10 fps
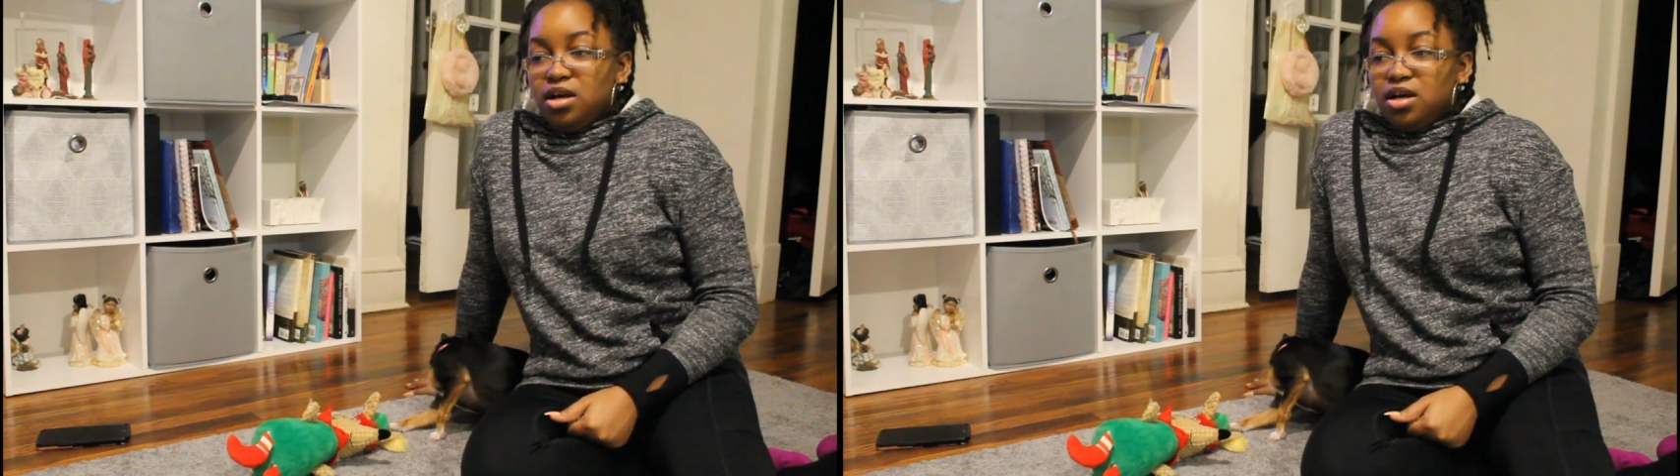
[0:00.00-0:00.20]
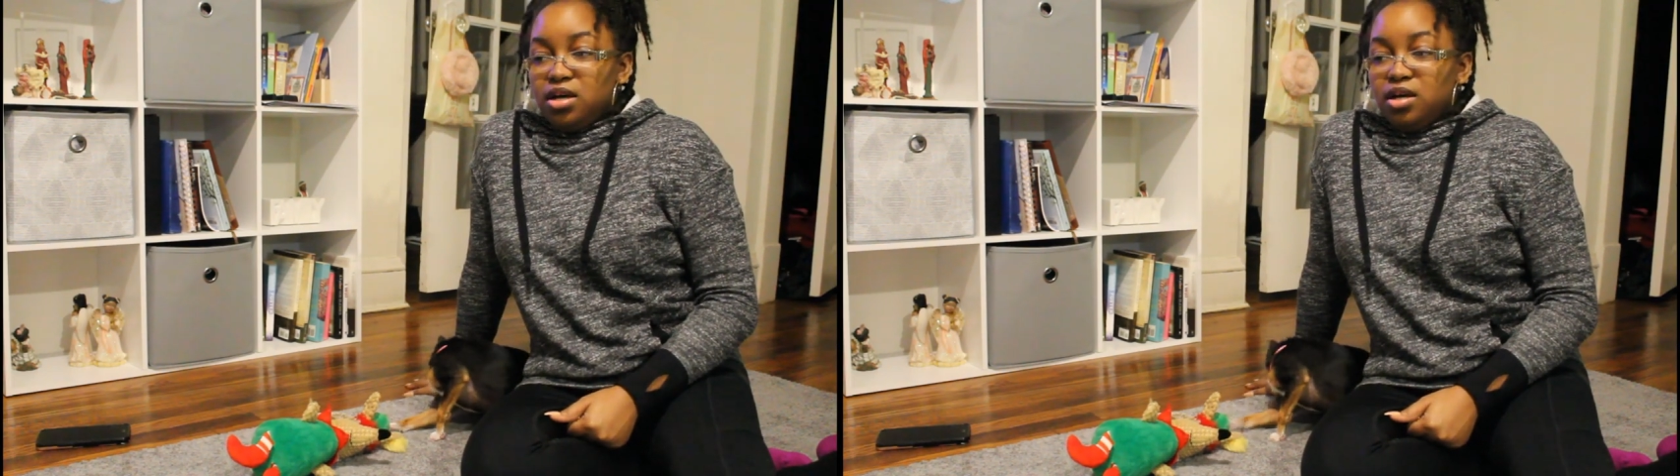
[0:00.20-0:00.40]

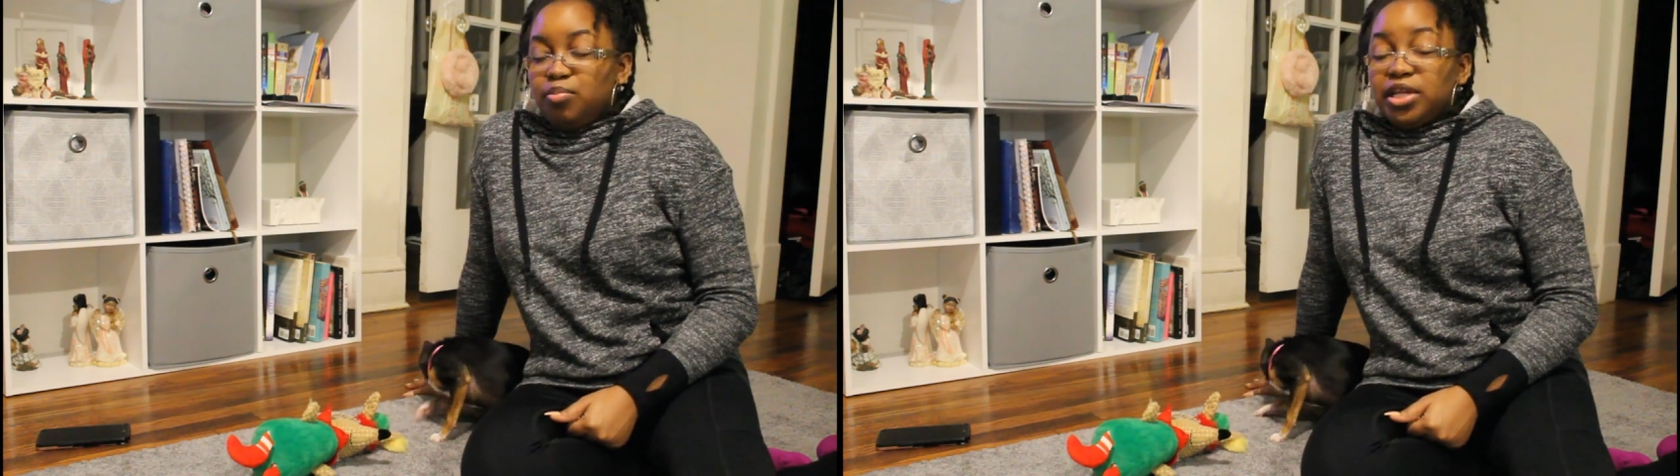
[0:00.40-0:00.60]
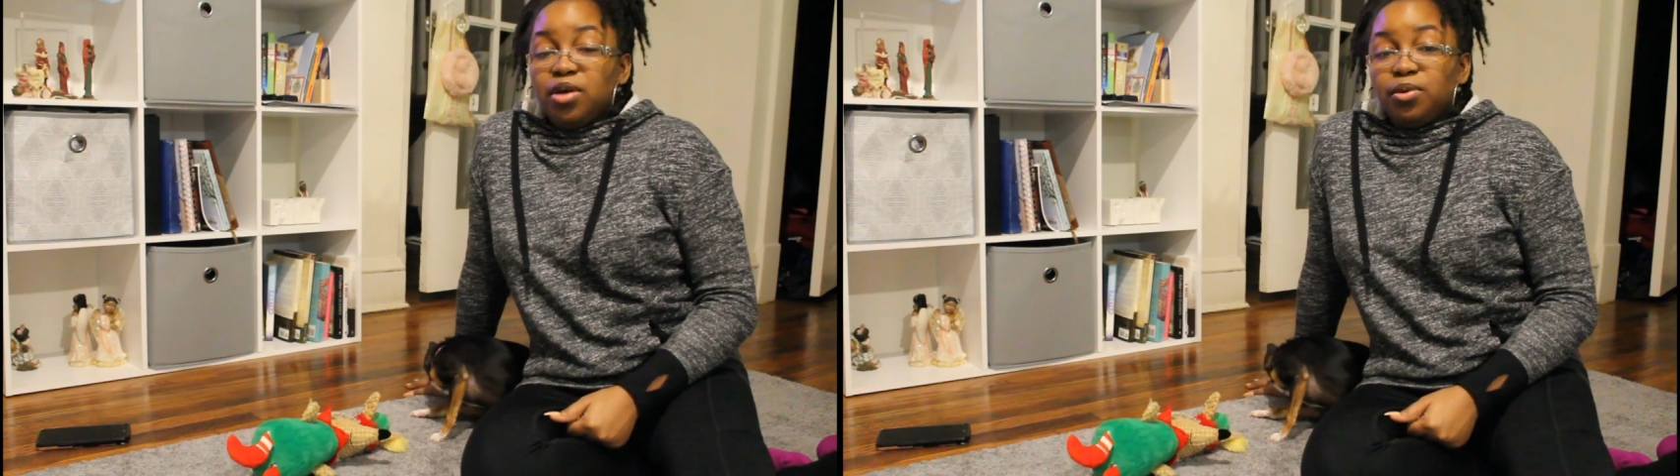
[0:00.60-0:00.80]
uh,
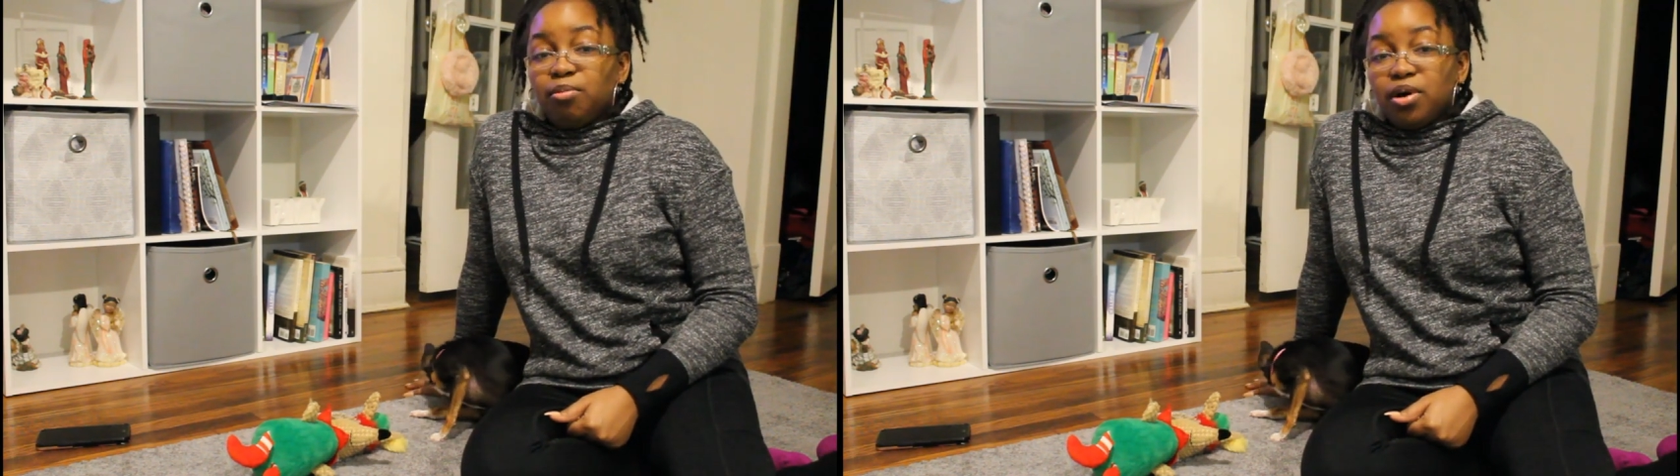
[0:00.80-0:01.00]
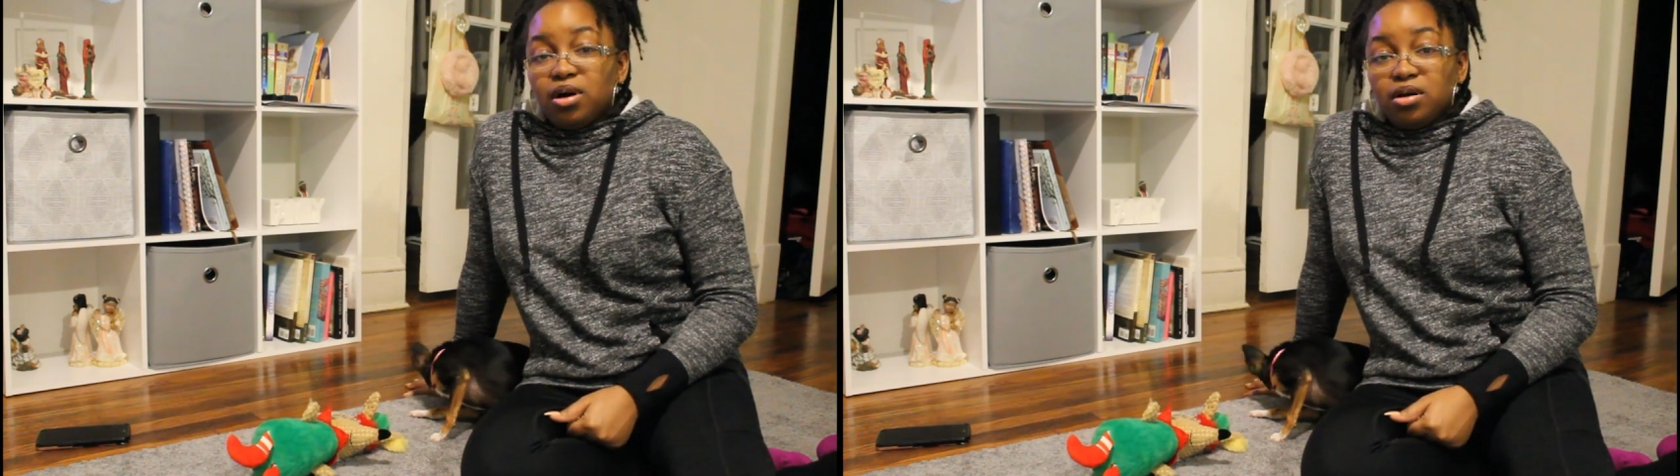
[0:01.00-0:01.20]
playing with
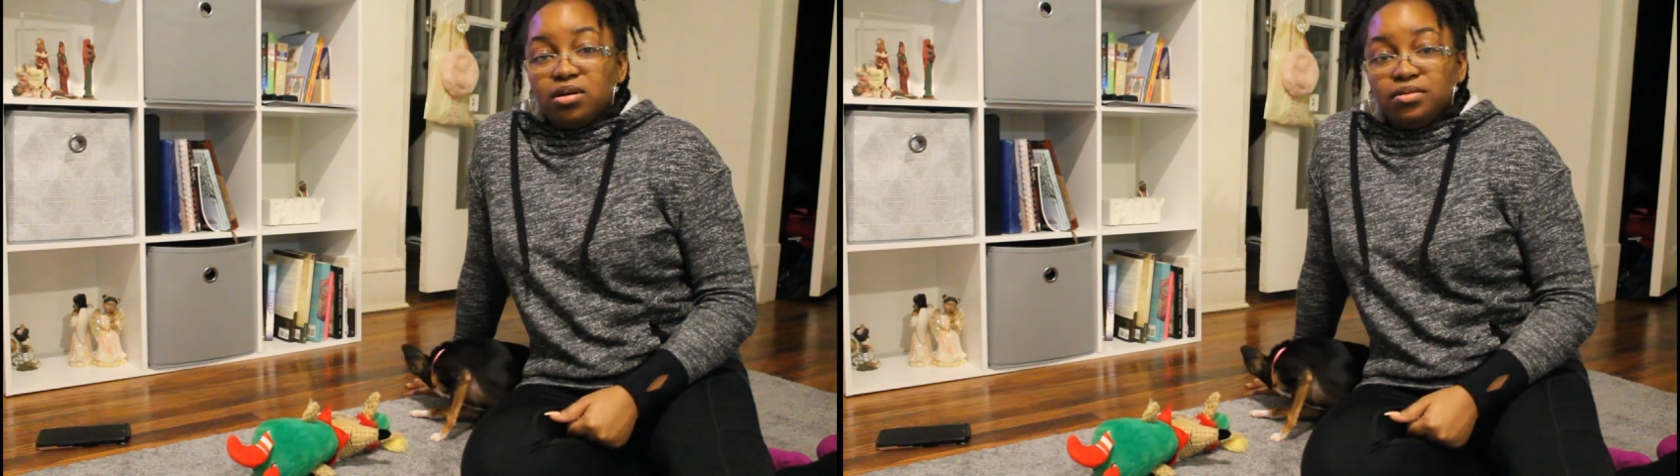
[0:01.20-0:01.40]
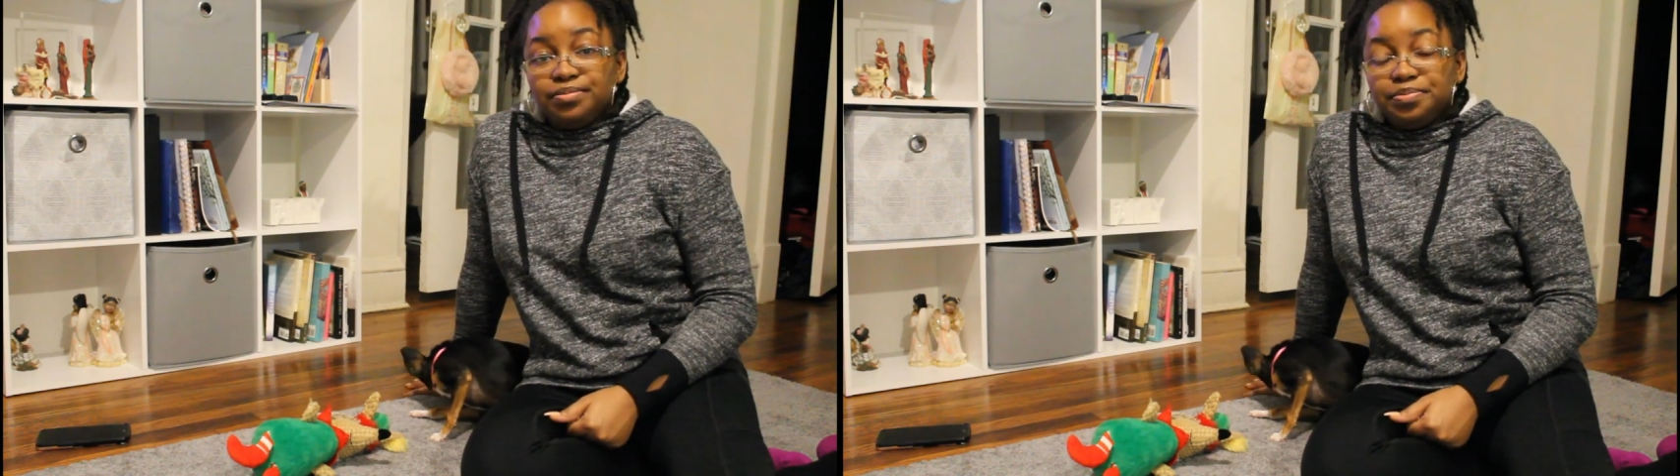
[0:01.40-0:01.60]
a
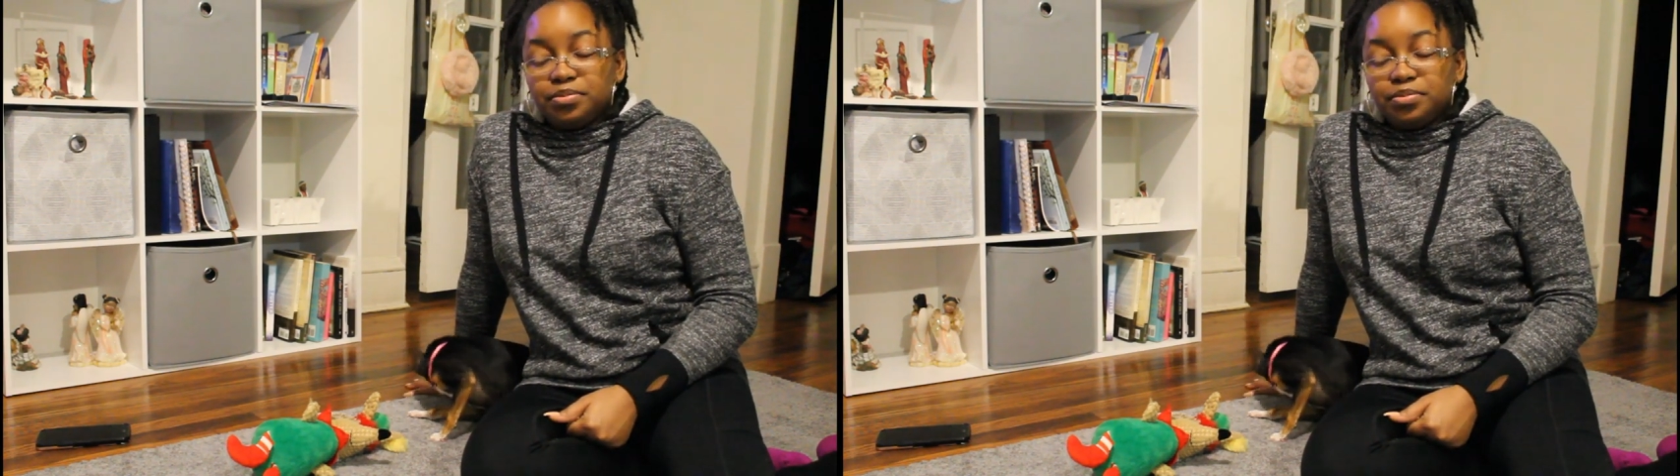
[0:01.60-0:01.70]
ball.